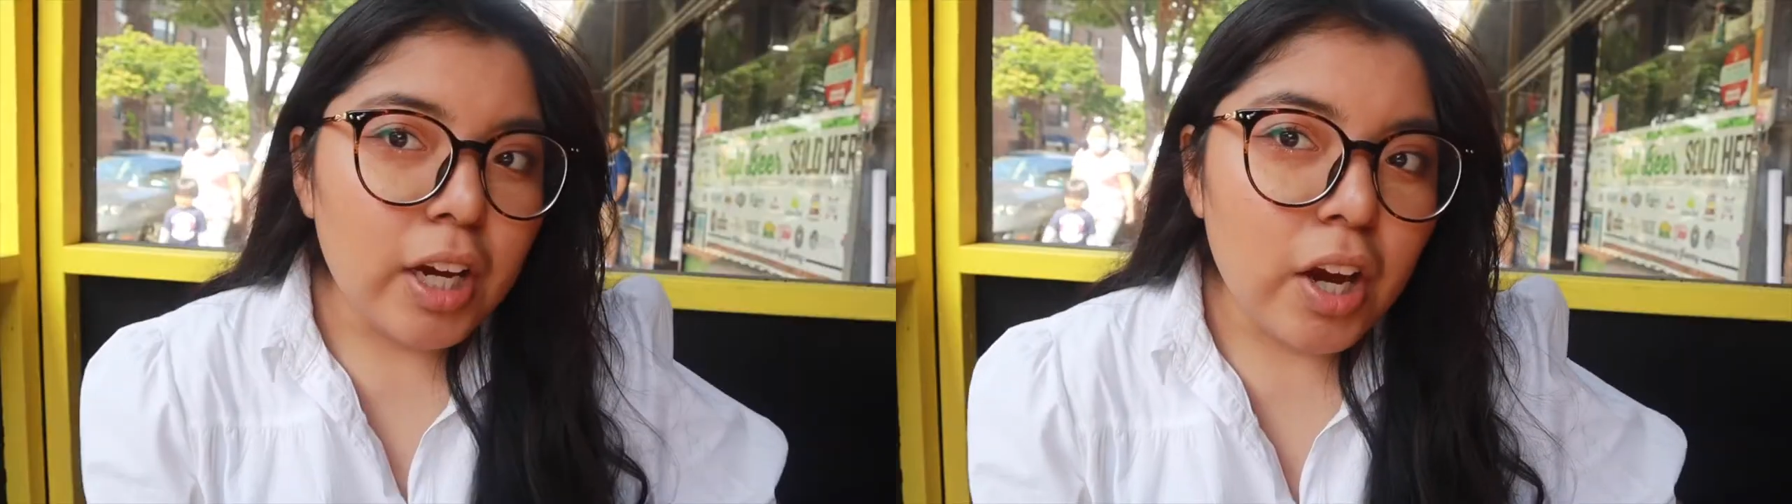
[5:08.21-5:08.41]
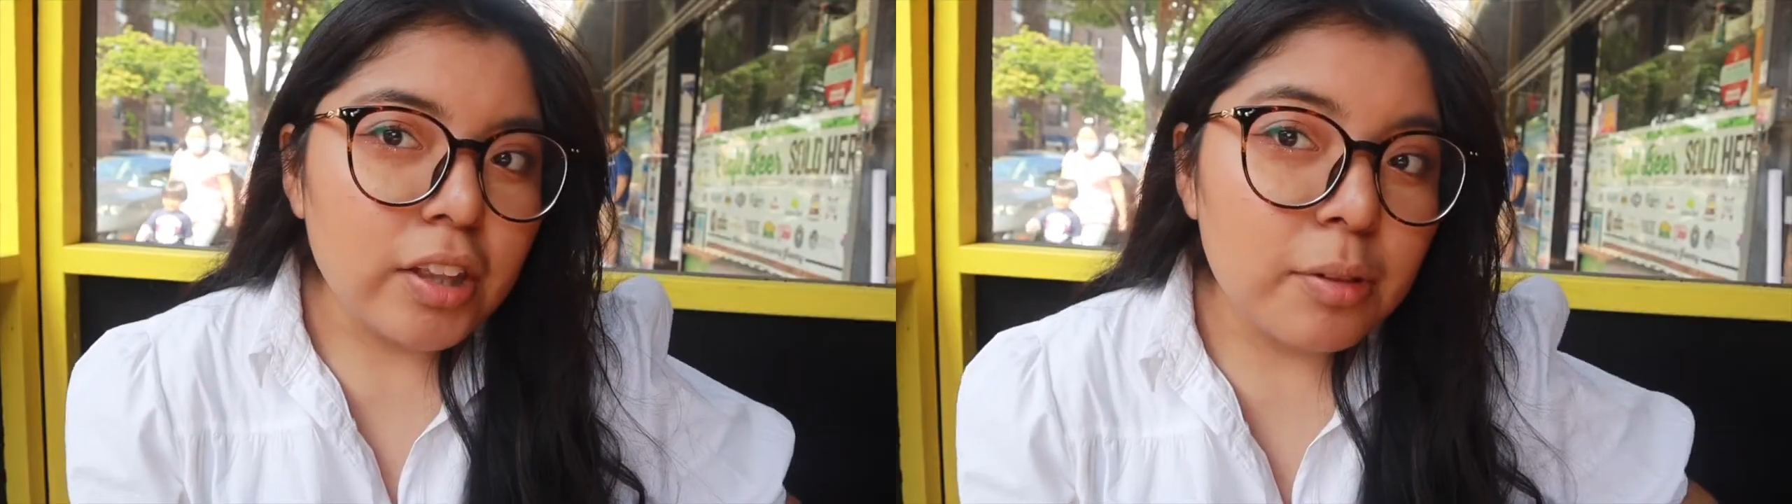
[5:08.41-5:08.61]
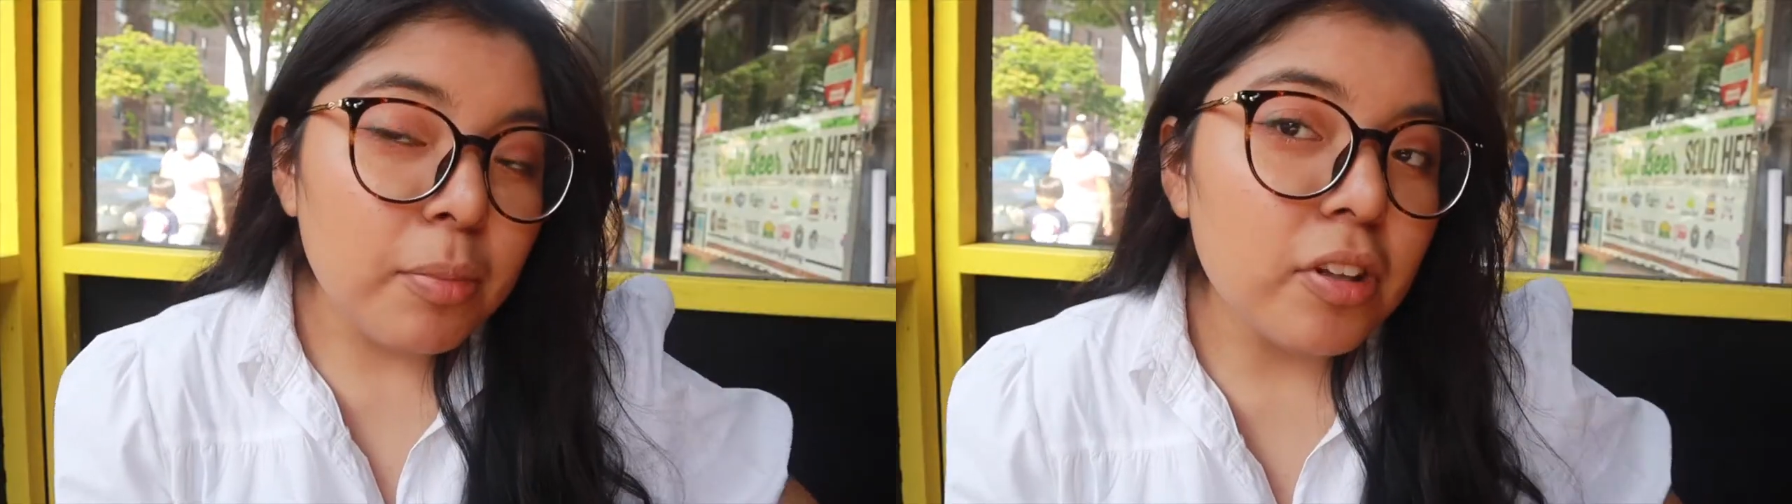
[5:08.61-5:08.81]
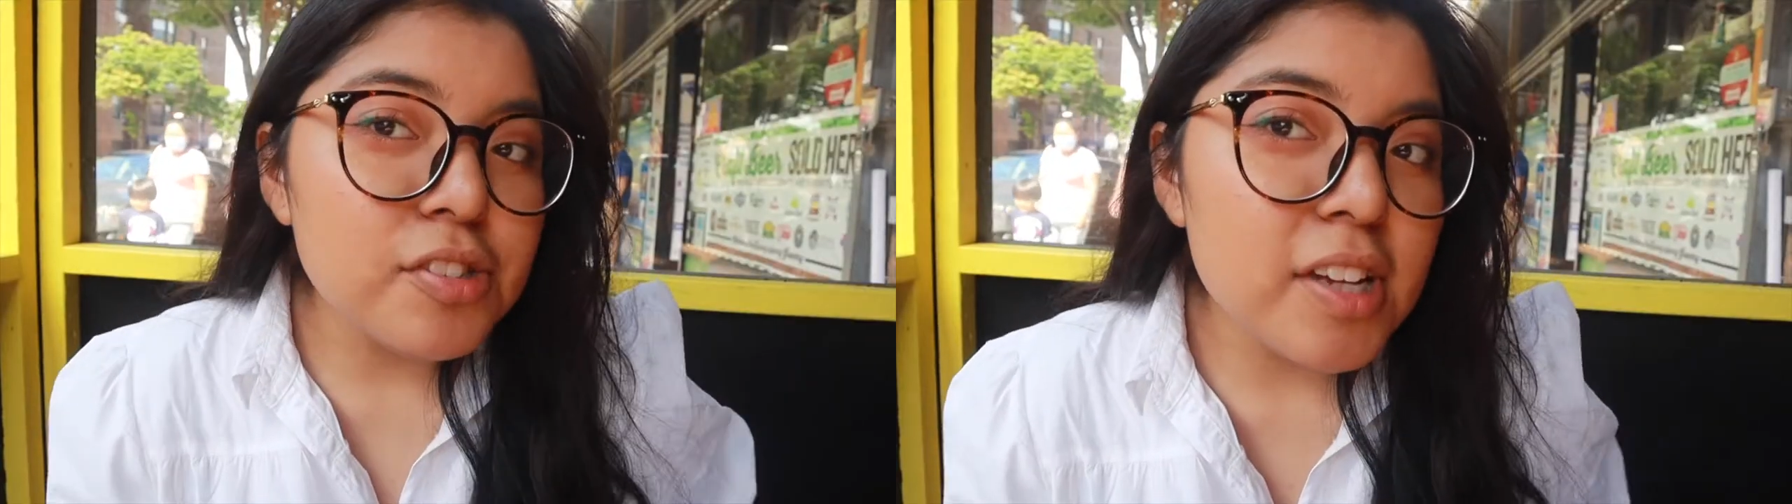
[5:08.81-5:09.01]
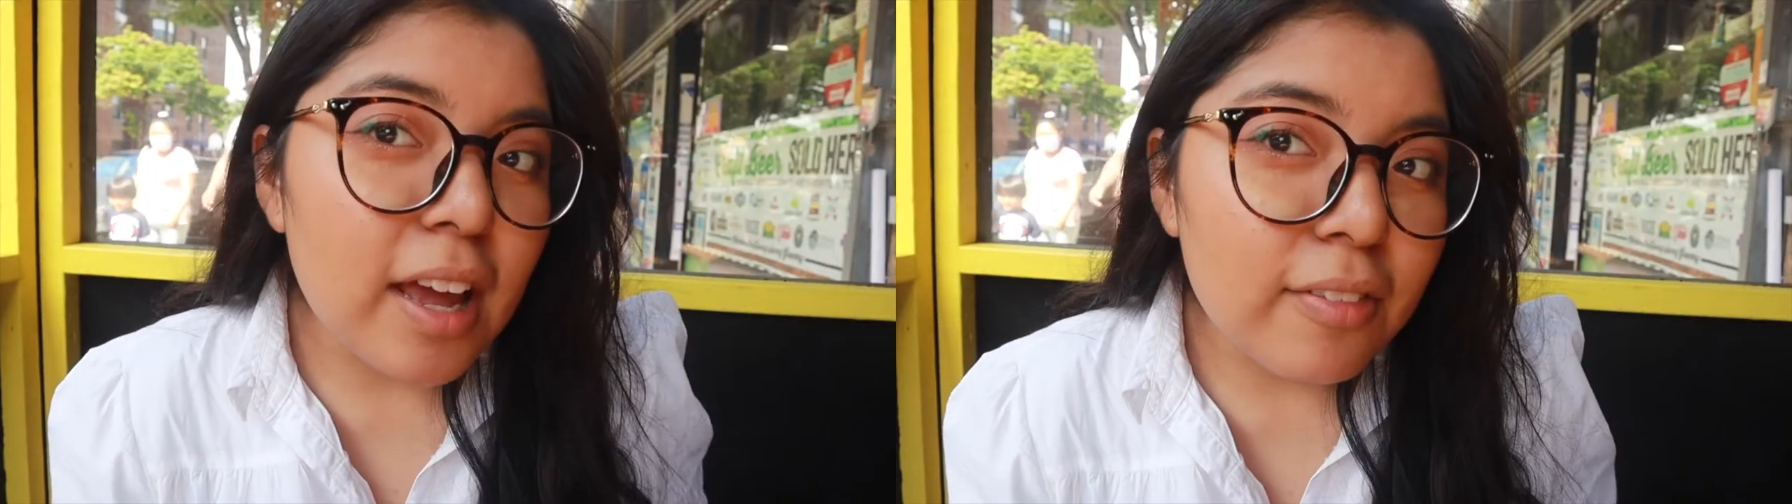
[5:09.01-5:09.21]
at the
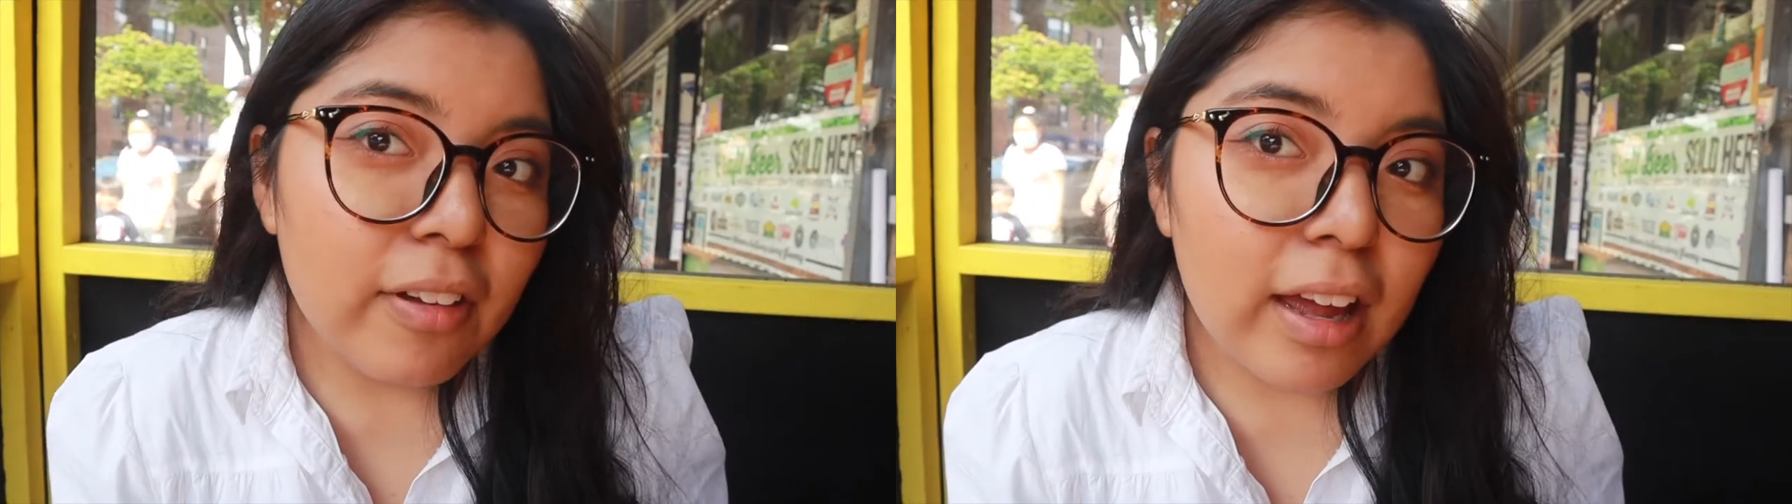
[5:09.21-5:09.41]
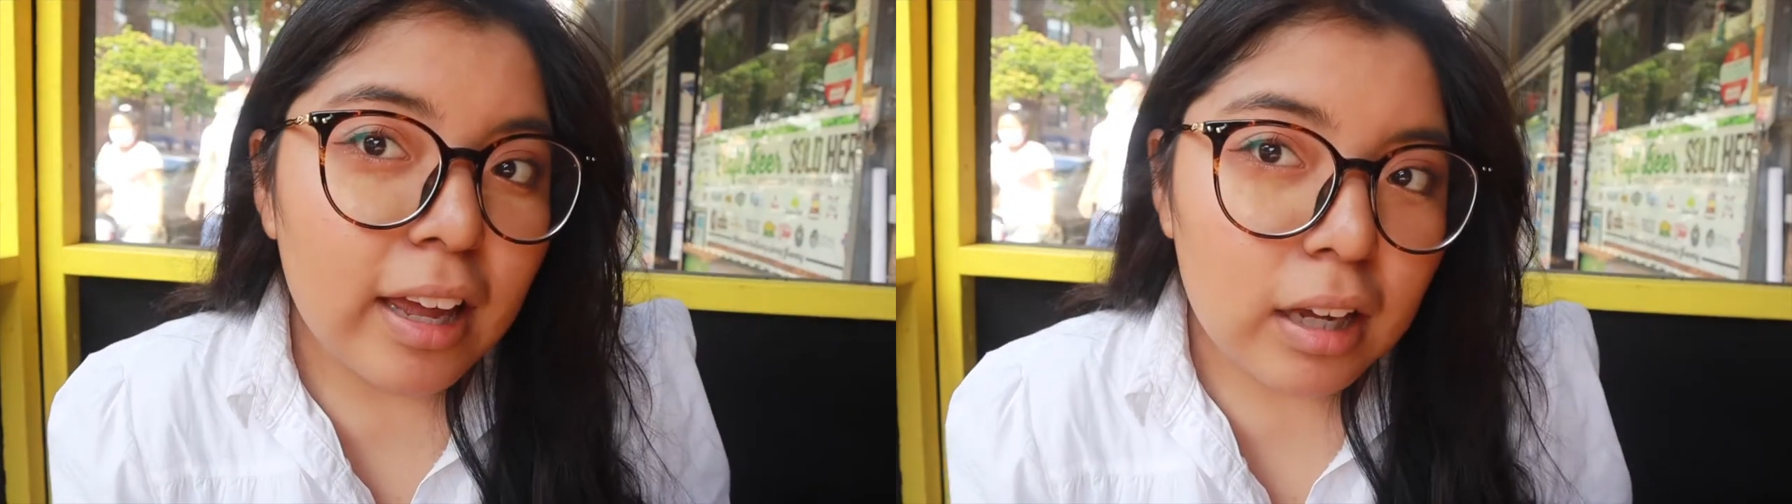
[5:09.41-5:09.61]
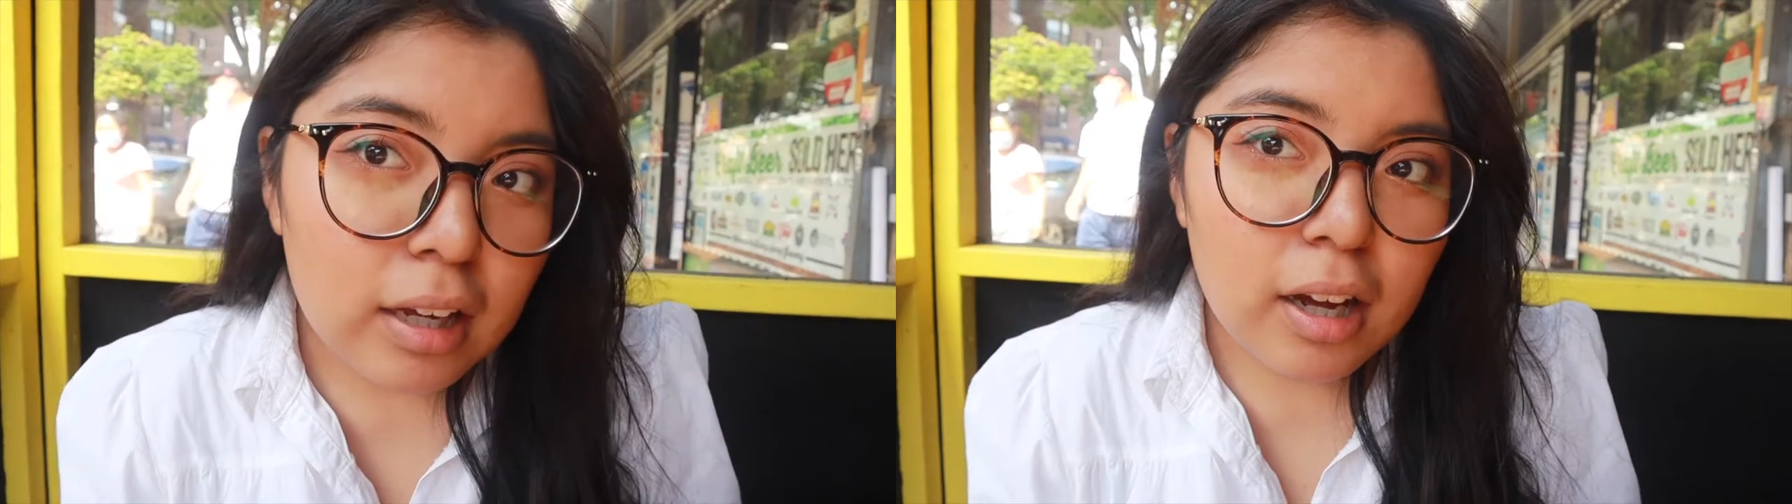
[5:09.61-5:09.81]
Brothers Cafe.